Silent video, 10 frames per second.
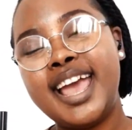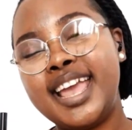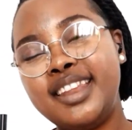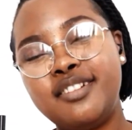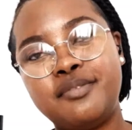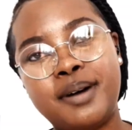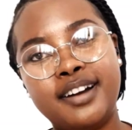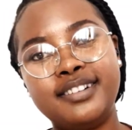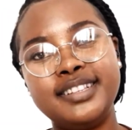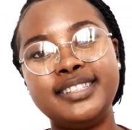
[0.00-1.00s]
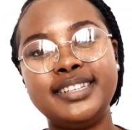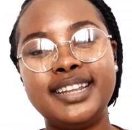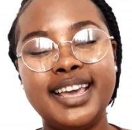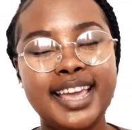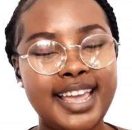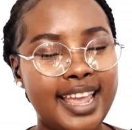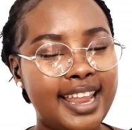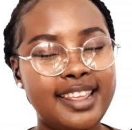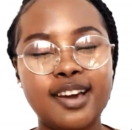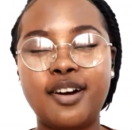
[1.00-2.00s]
any of our content,
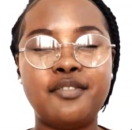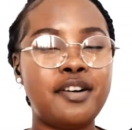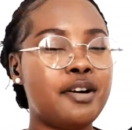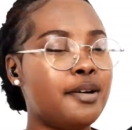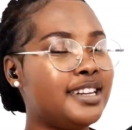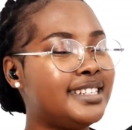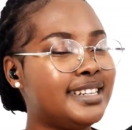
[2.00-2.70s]
any of our